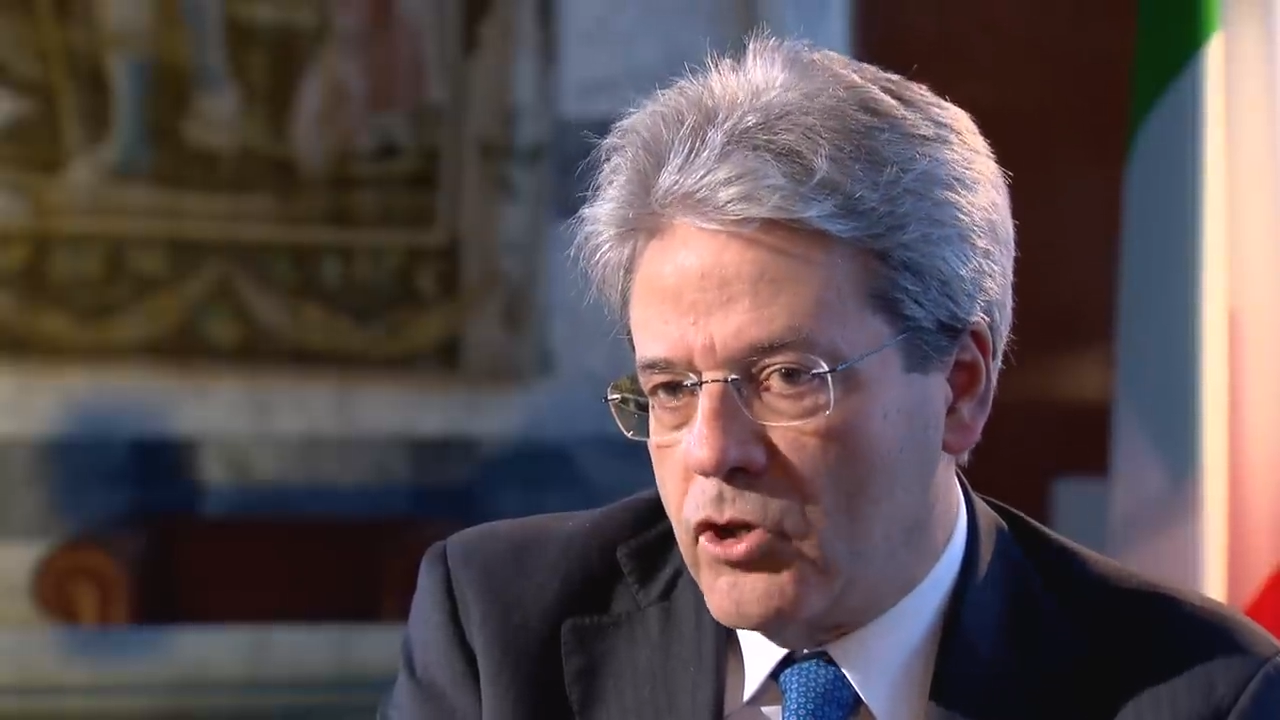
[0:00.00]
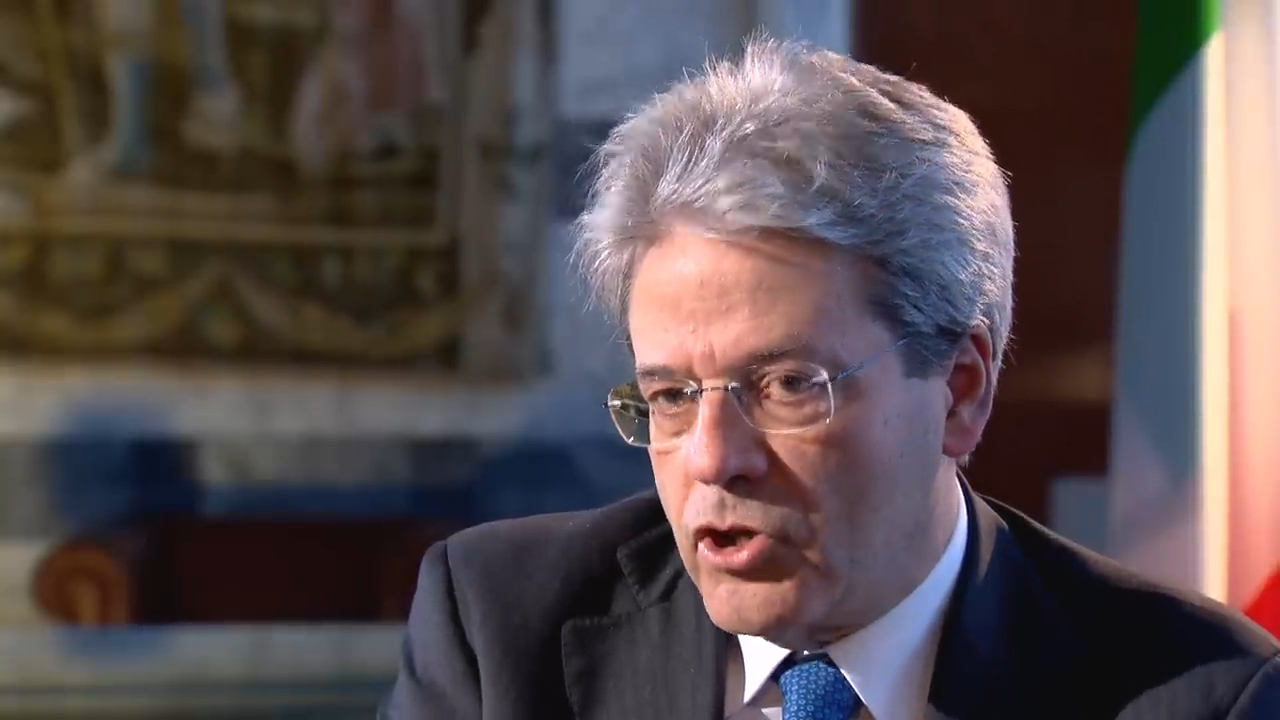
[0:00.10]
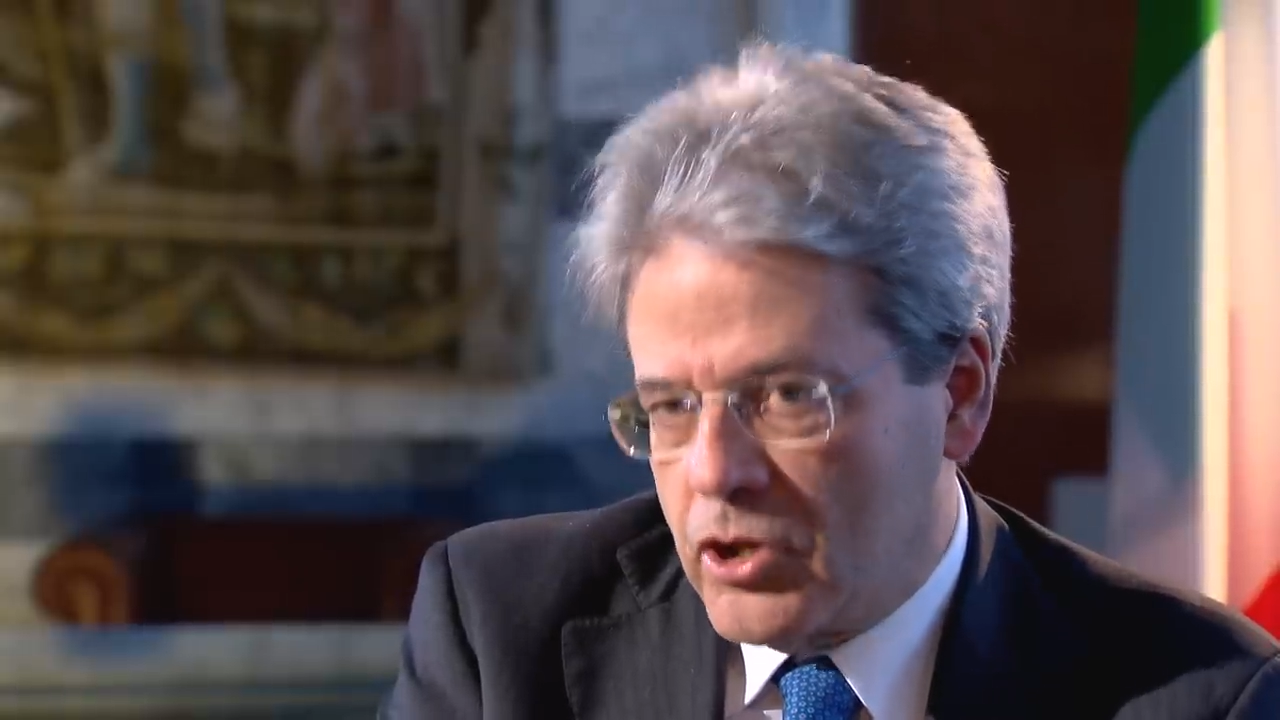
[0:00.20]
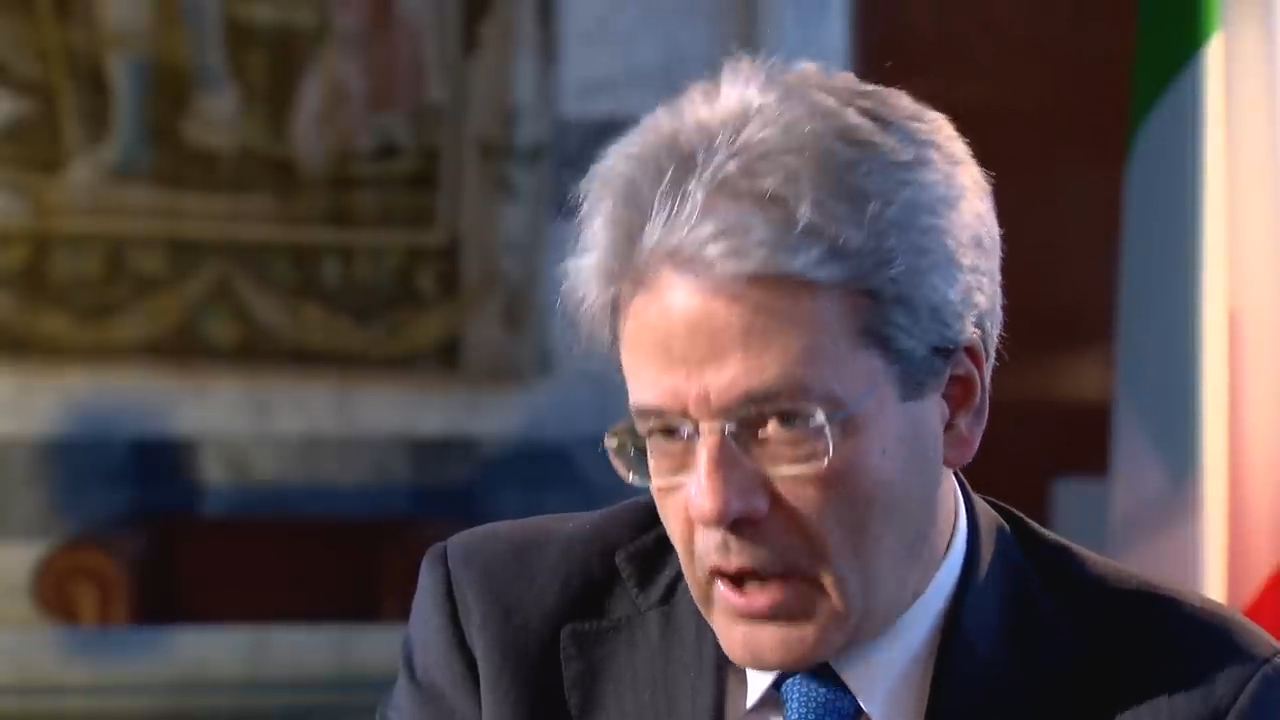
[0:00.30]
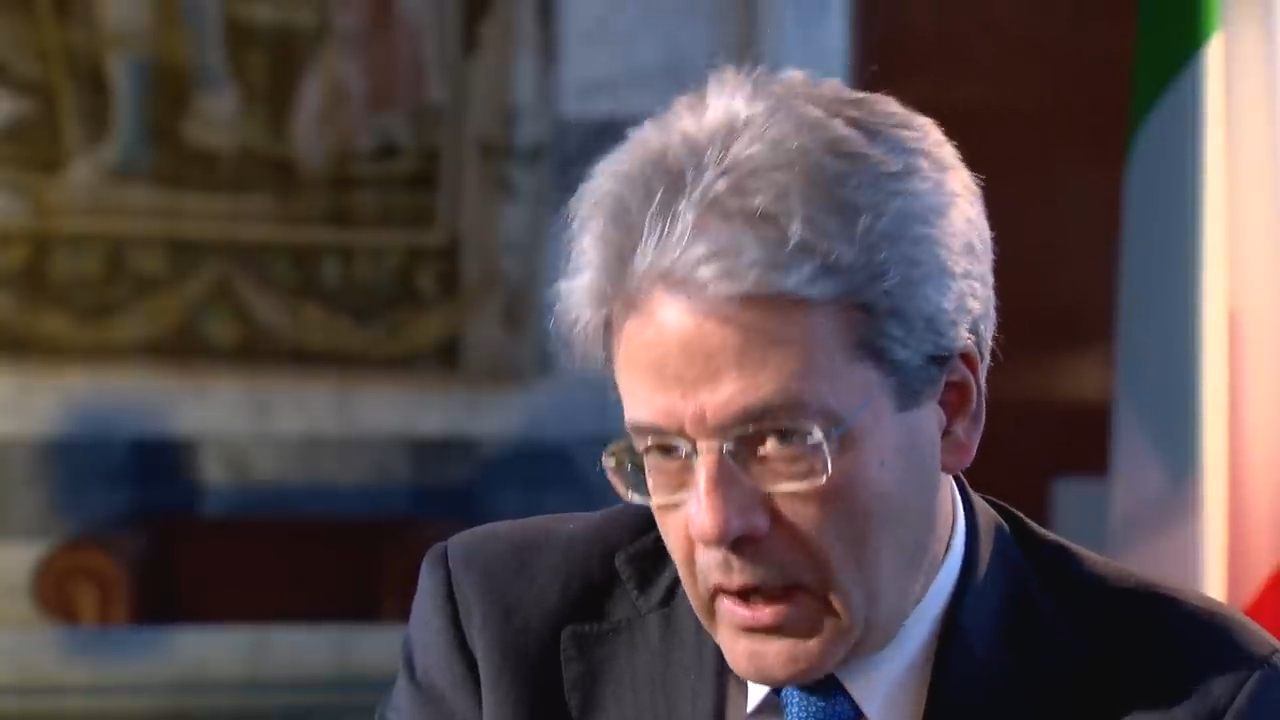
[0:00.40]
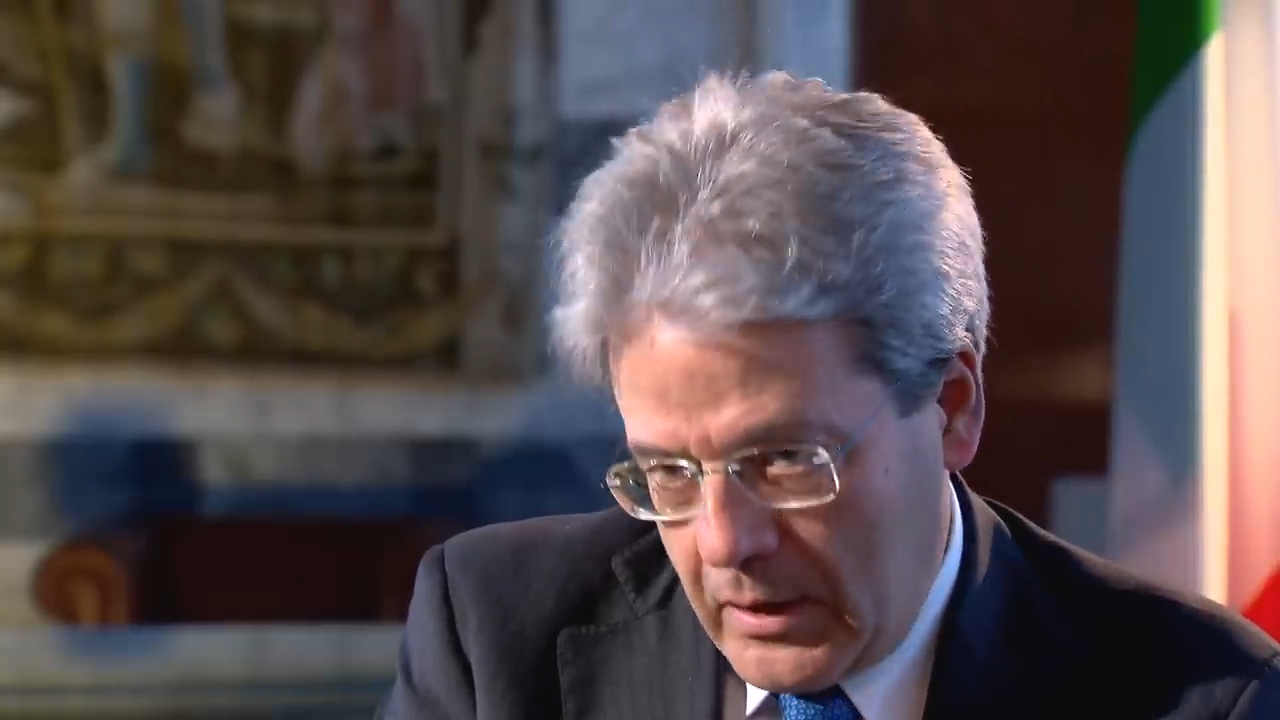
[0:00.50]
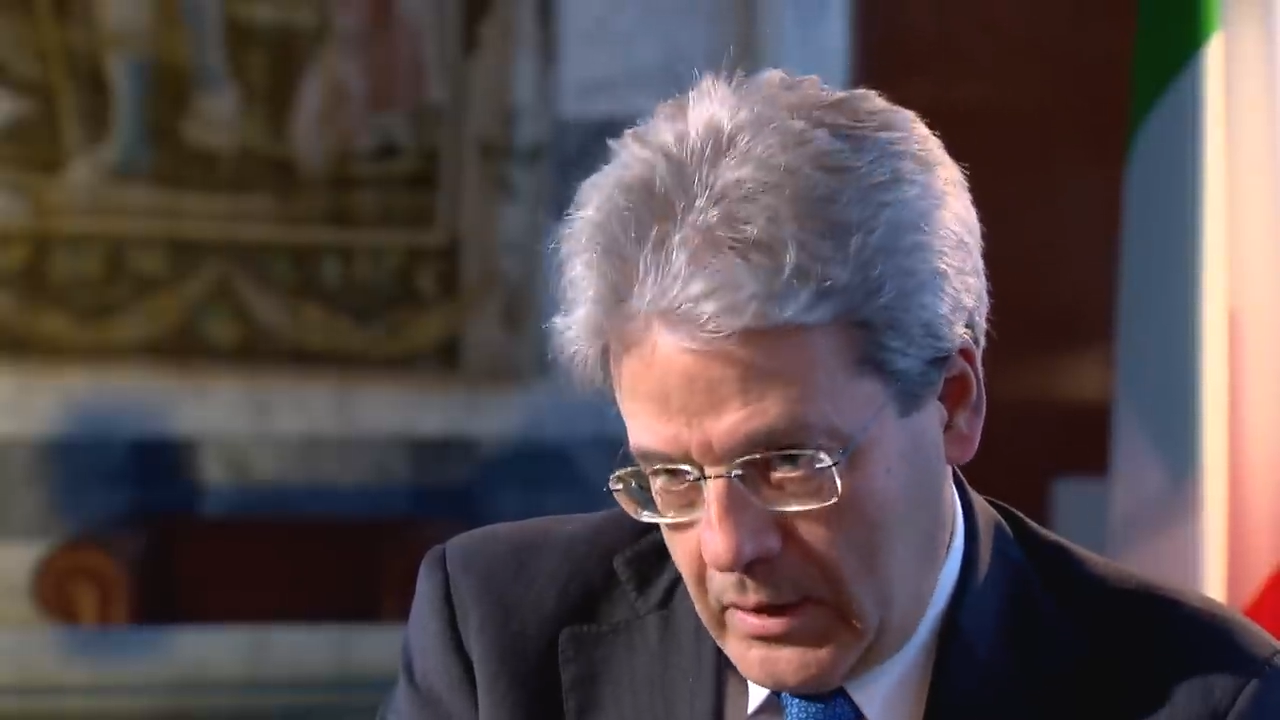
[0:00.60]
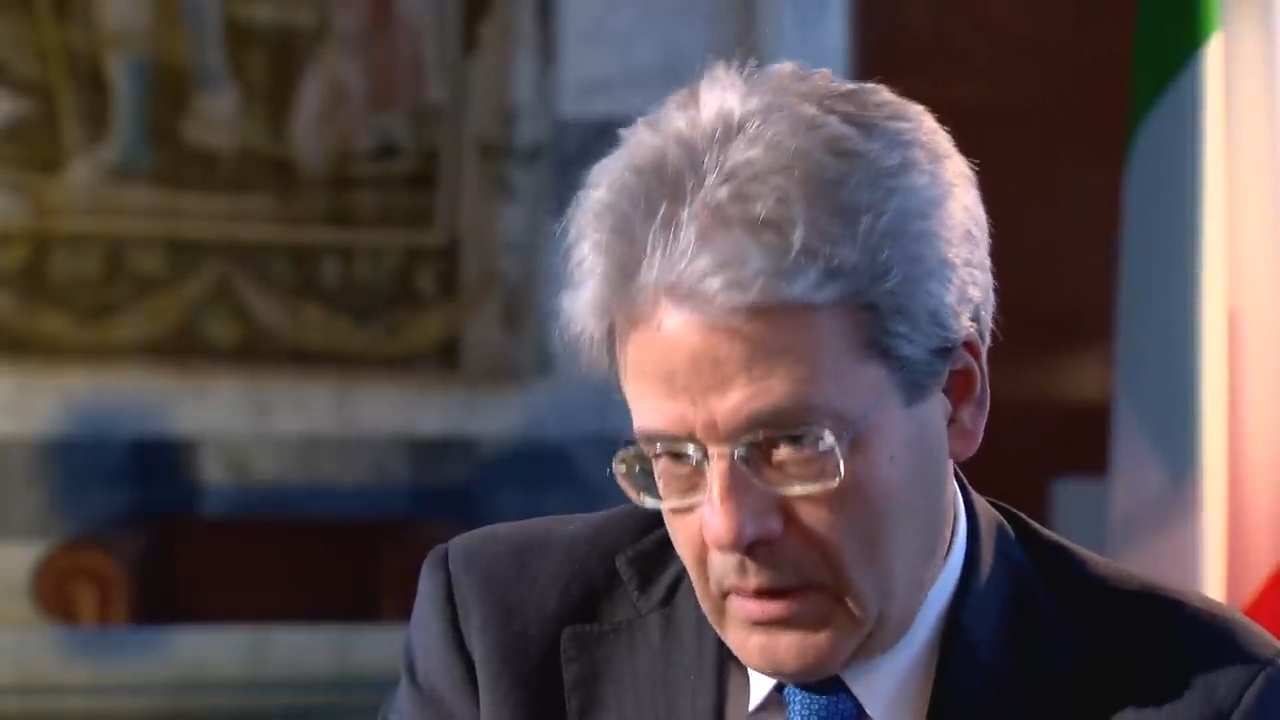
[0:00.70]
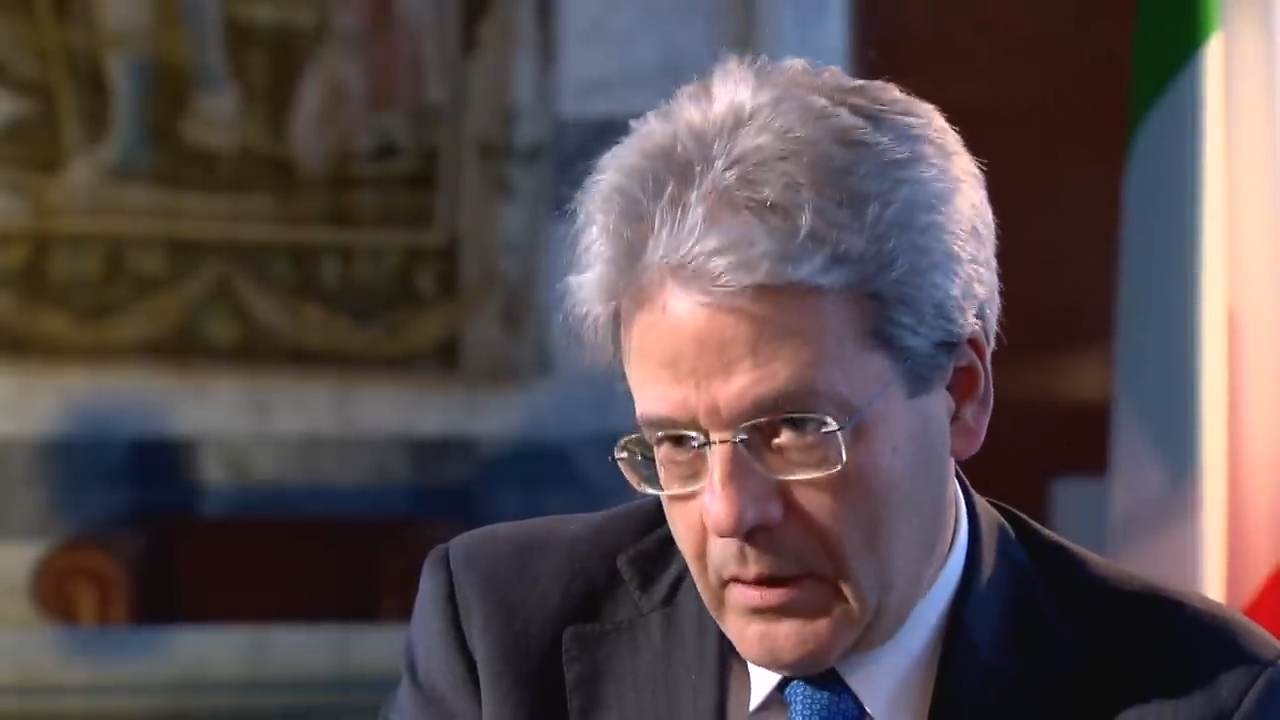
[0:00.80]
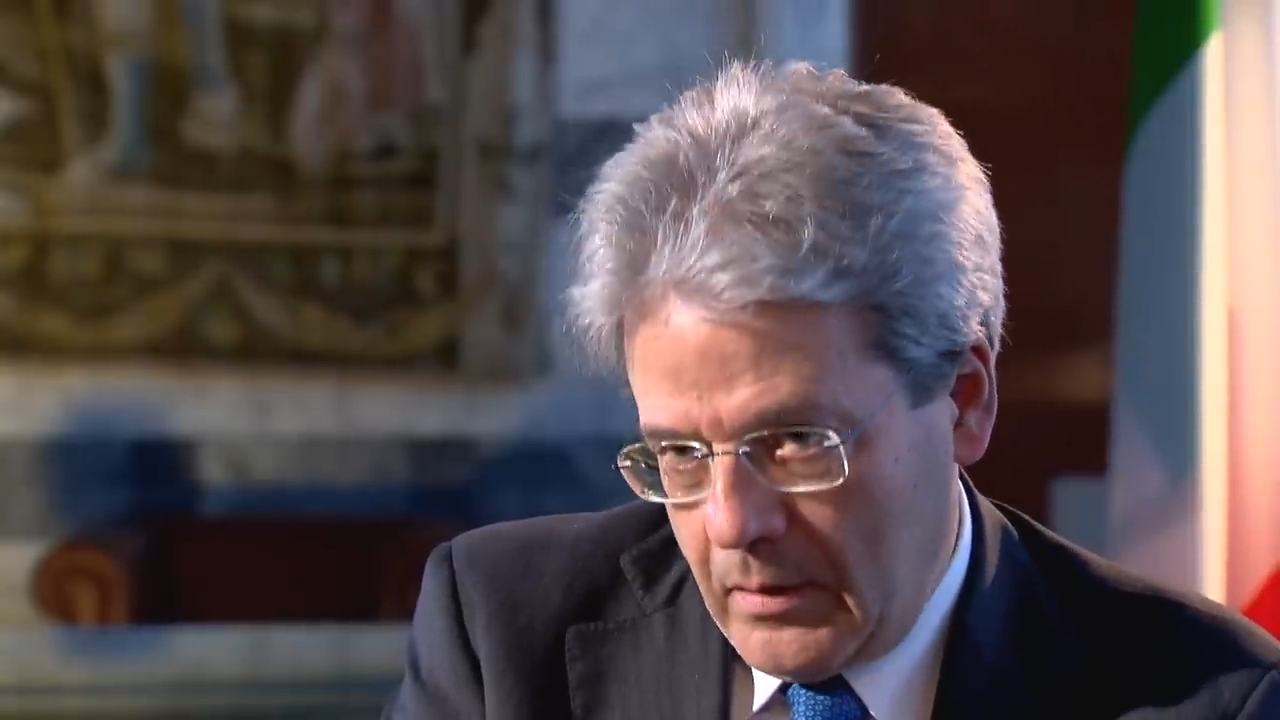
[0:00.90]

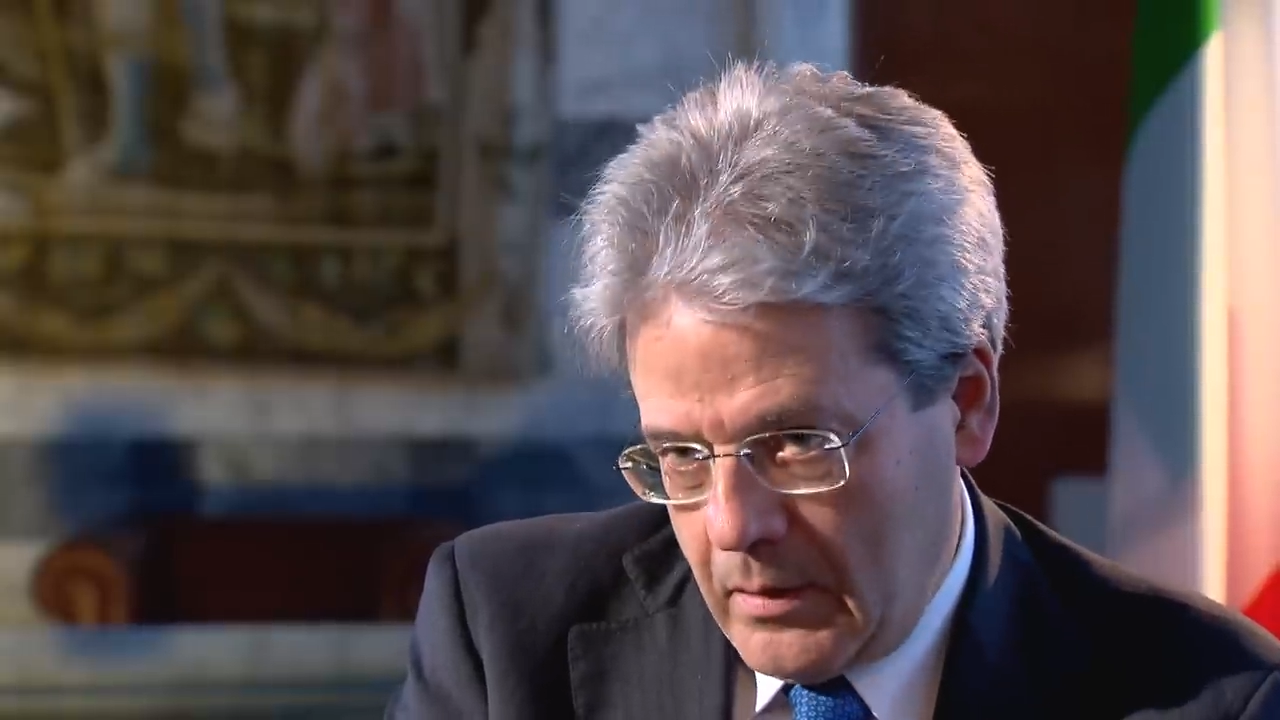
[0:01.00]
shake